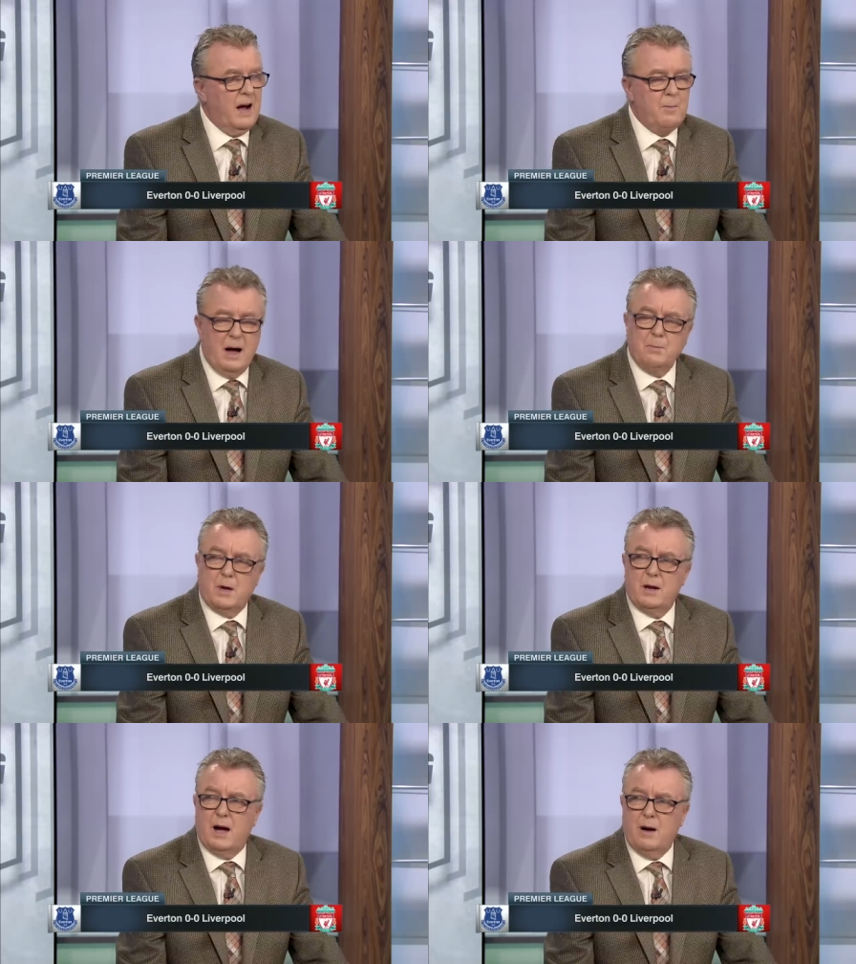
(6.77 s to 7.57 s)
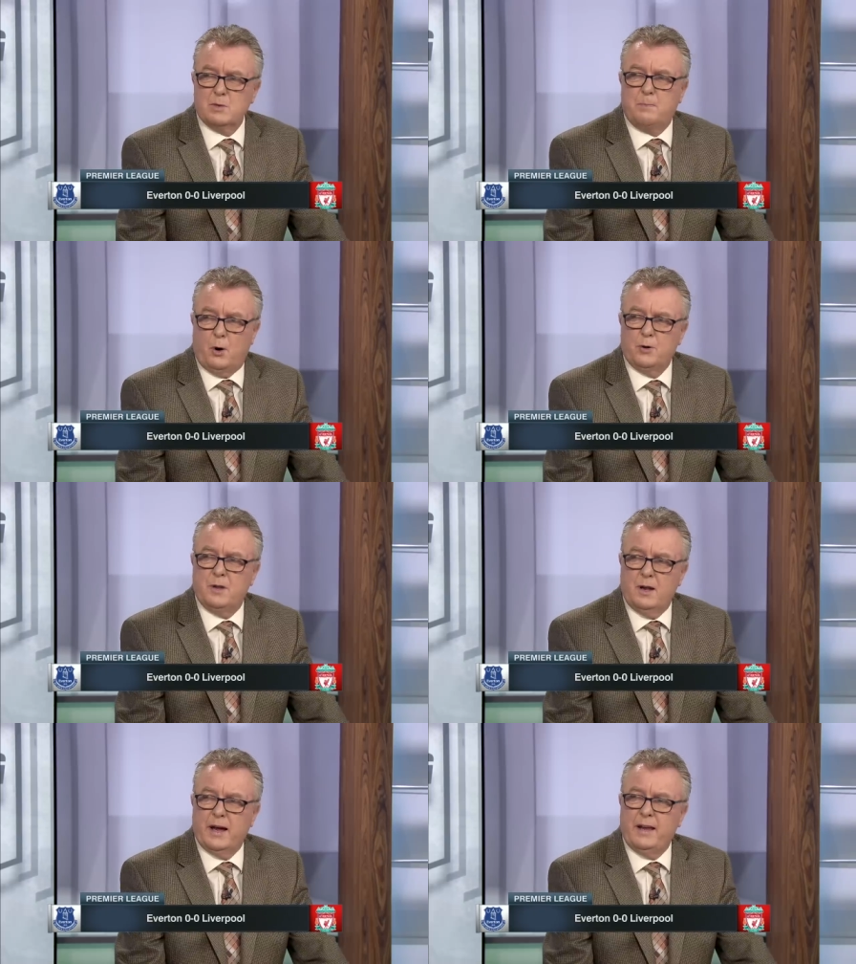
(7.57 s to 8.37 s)
I was
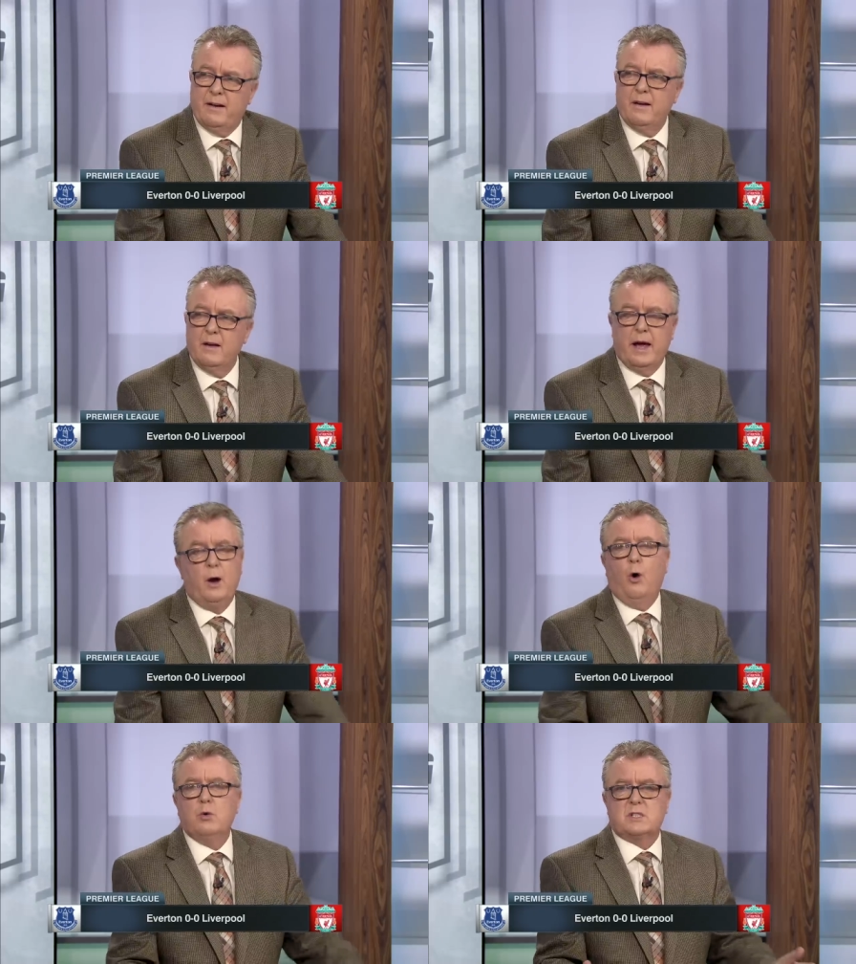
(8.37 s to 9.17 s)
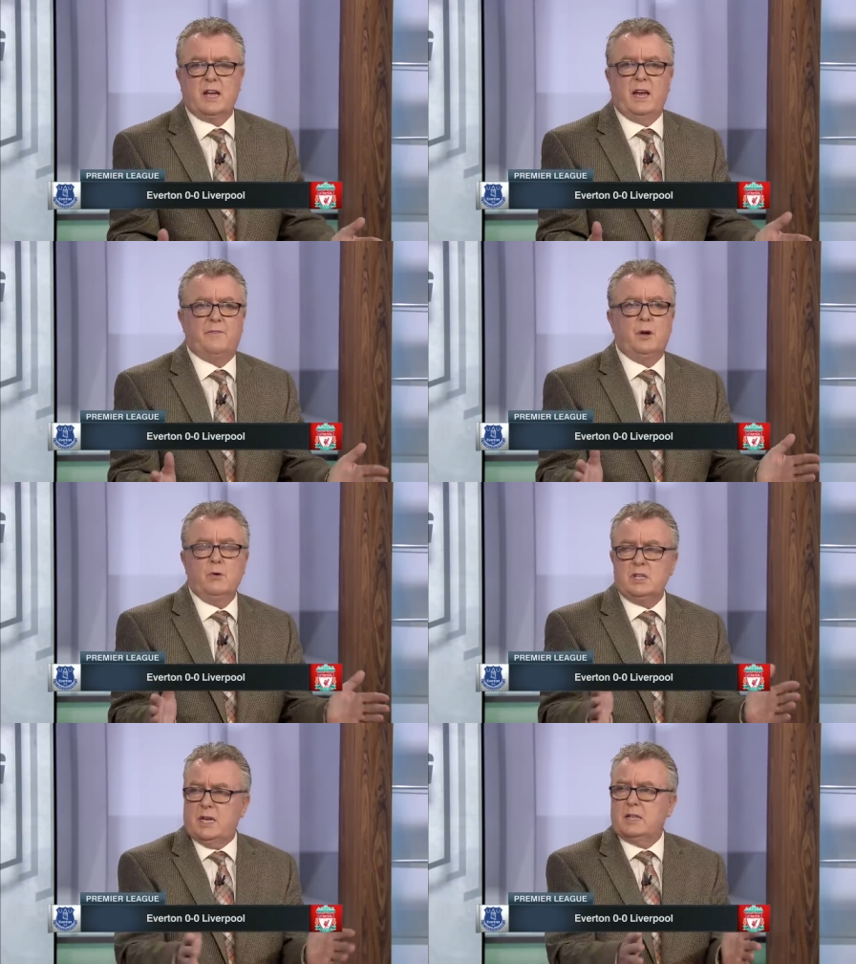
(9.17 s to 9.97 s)
borderline. And I always think if you're
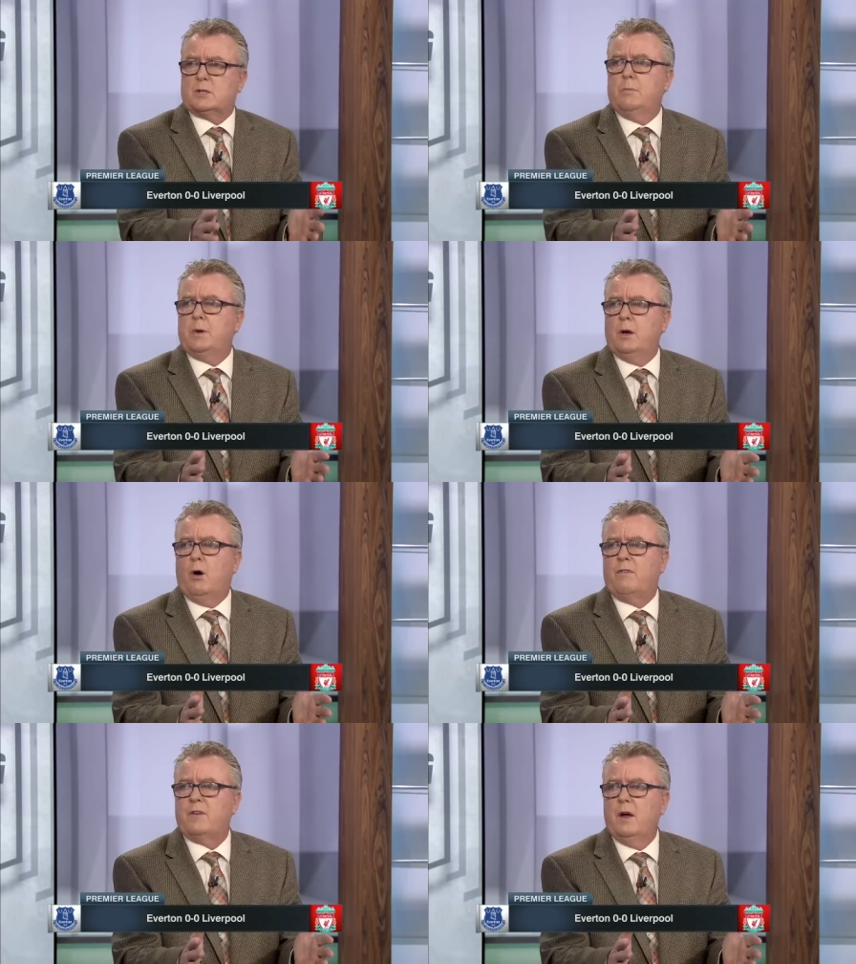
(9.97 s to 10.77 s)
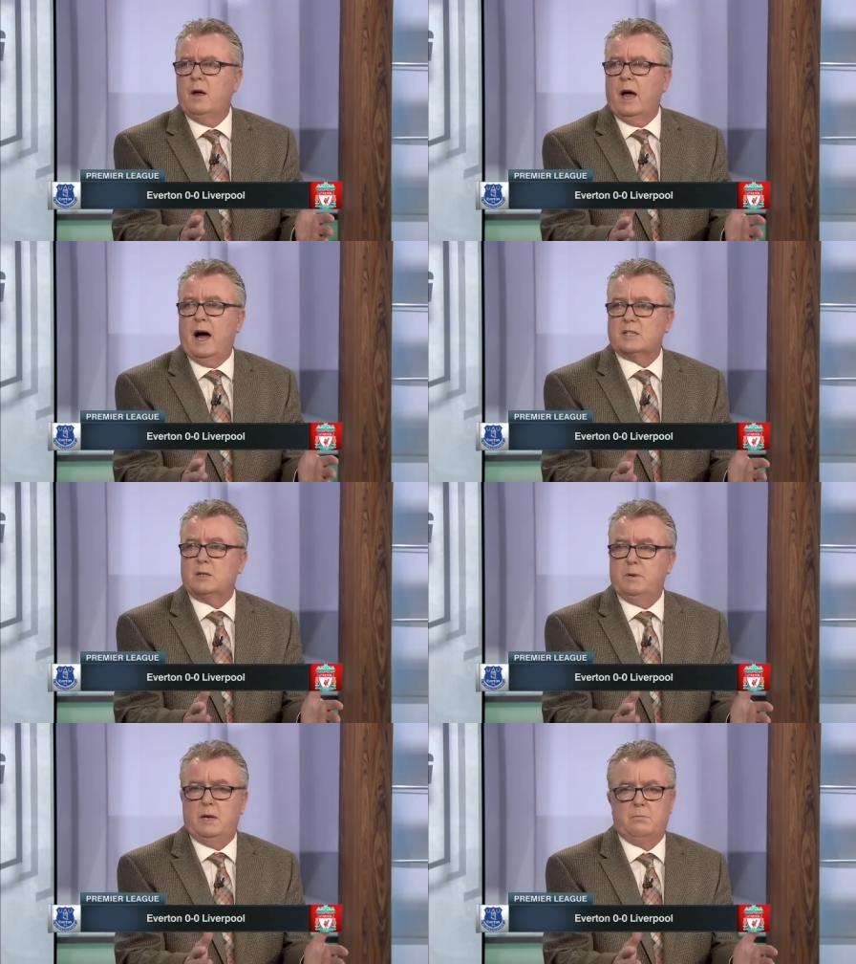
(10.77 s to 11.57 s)
going to send somebody off, it has to
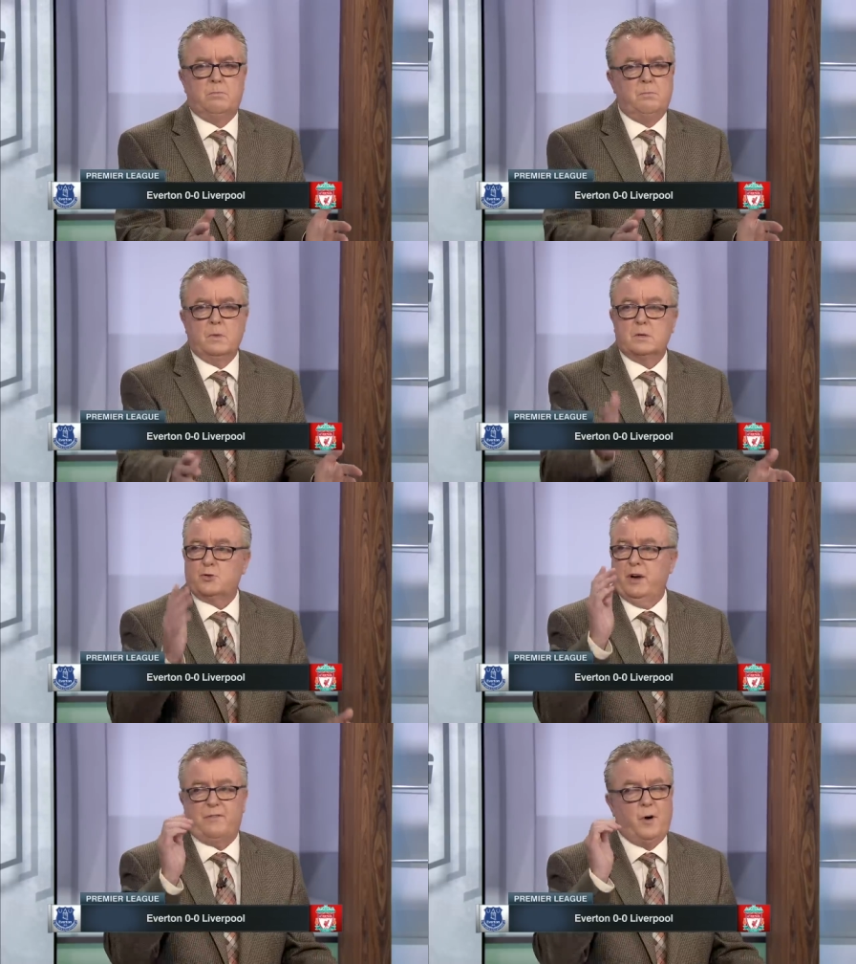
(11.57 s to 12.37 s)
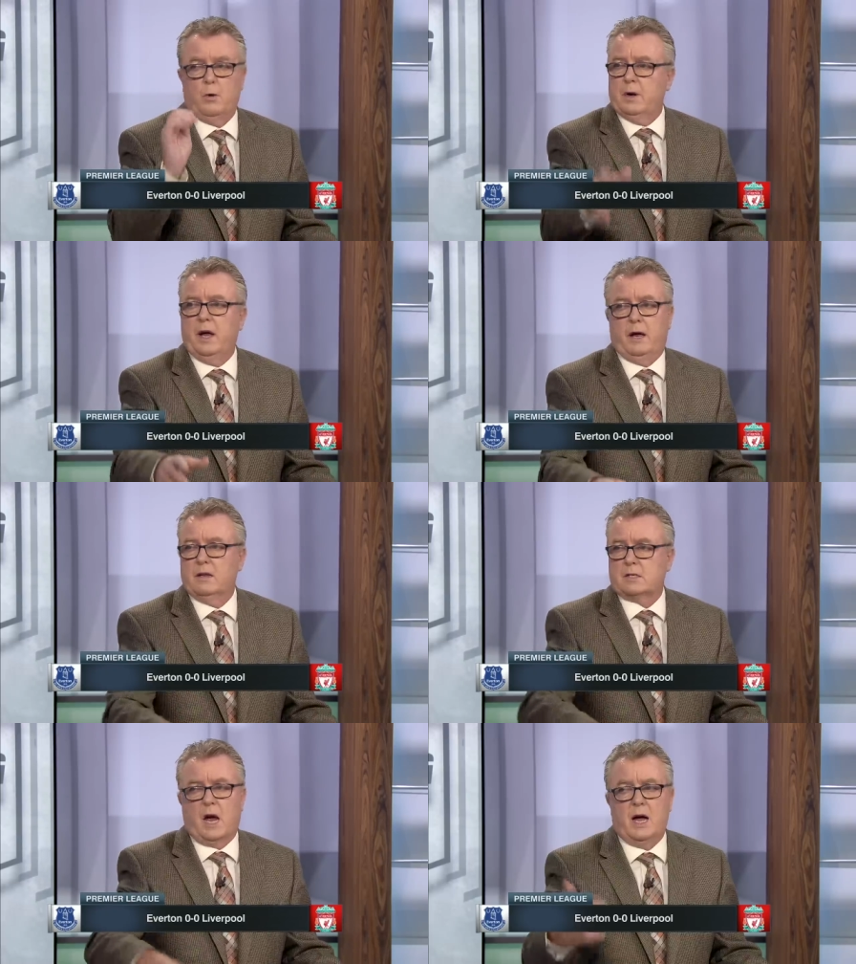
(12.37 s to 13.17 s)
be straightforward. Hey,
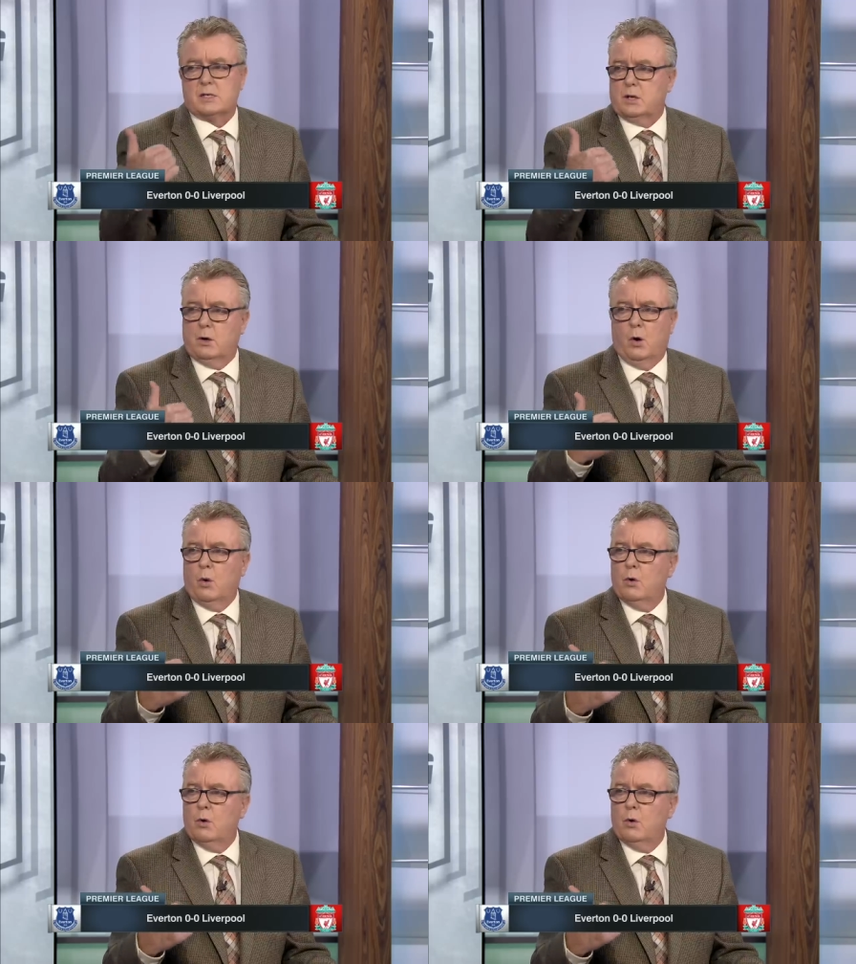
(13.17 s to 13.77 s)
this guy has to go.